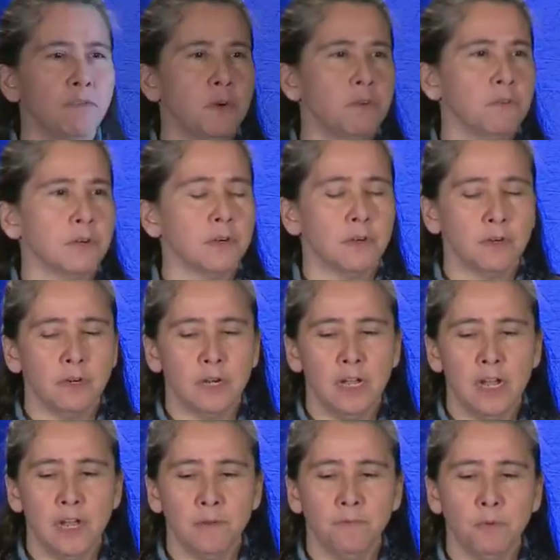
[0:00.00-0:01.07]
over
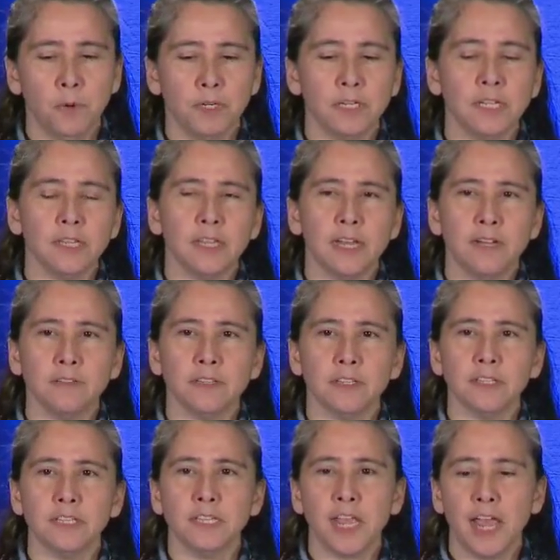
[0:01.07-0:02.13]

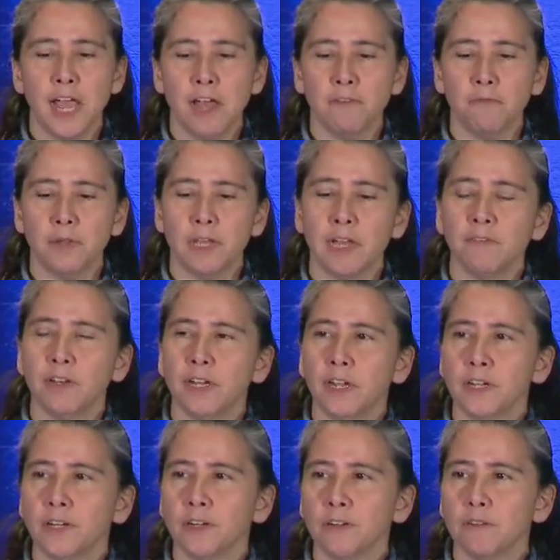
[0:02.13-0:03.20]
14,000 staff. We have
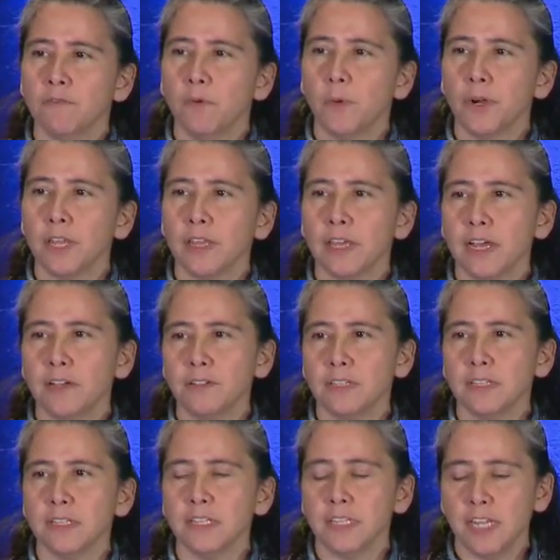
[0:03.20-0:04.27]

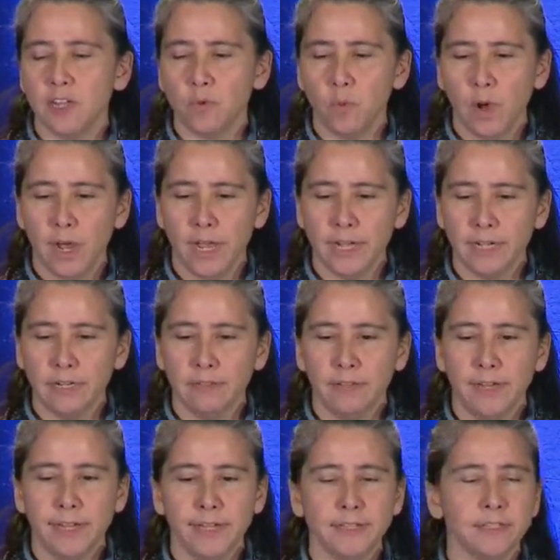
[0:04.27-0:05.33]
140,000 statewide
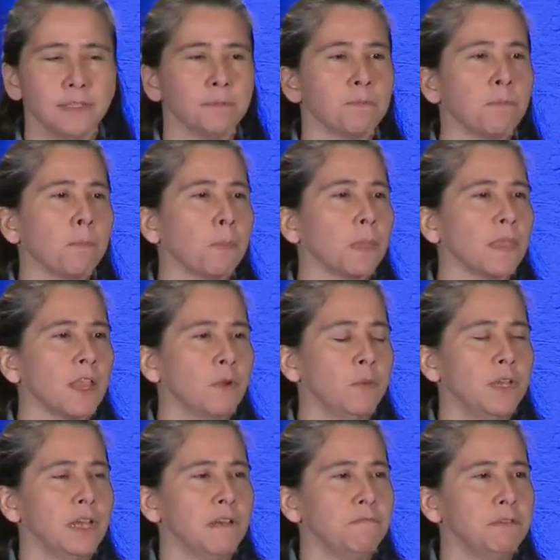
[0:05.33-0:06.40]
clients.
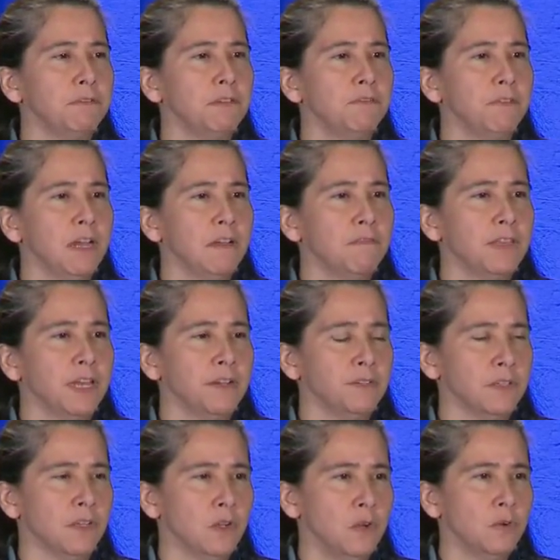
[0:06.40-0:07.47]
We have
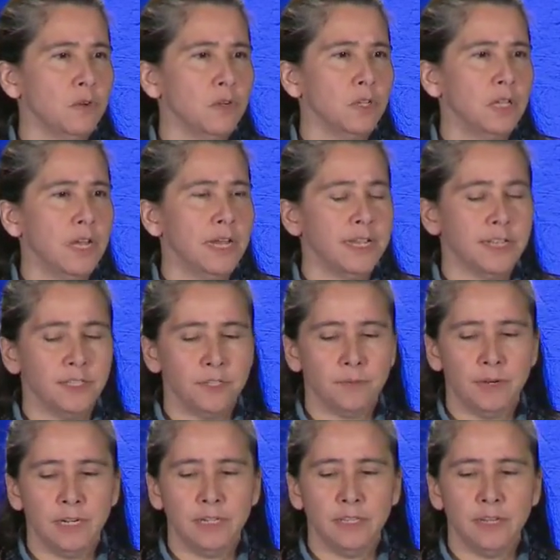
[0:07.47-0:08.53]
55,000 local clients
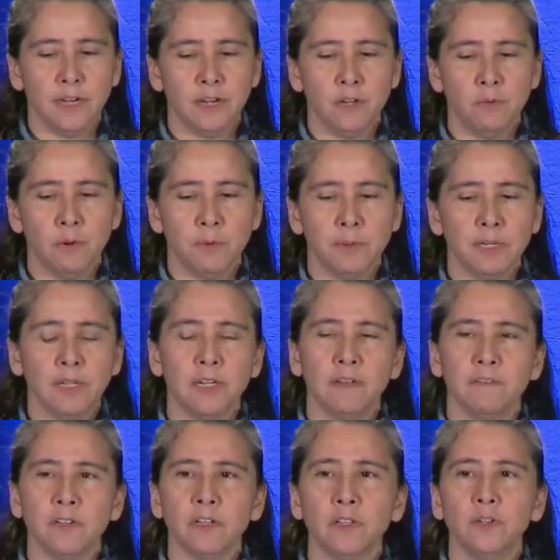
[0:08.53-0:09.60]
right in the area where we
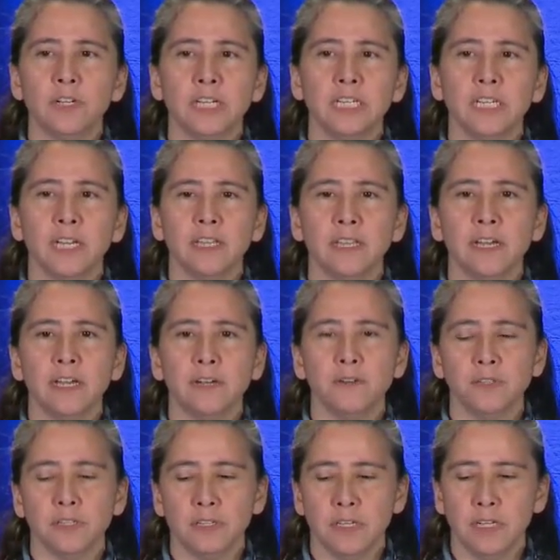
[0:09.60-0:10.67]
live, including
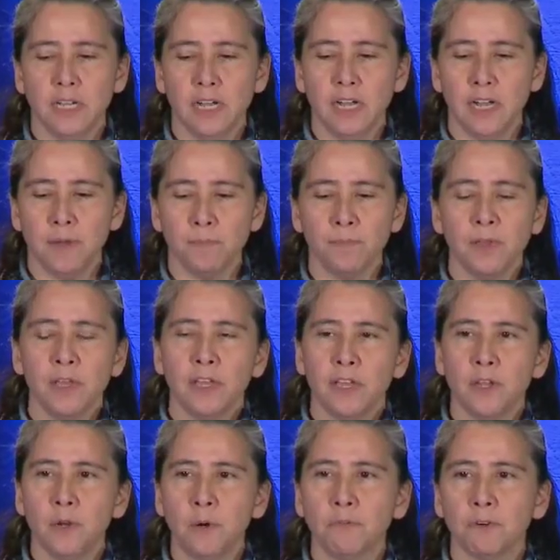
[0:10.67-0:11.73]
10,000
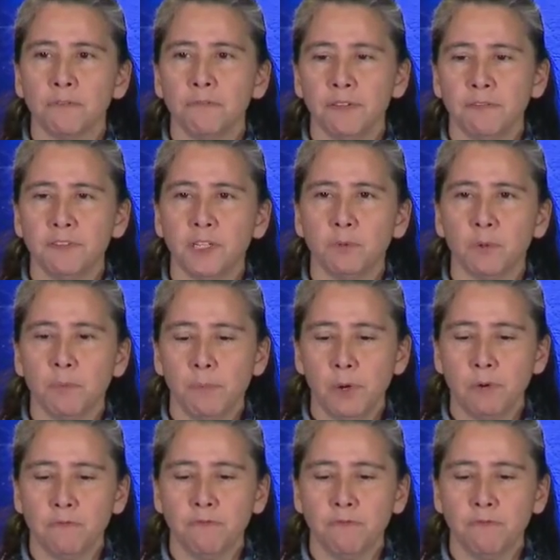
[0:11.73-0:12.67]
in over 50 remote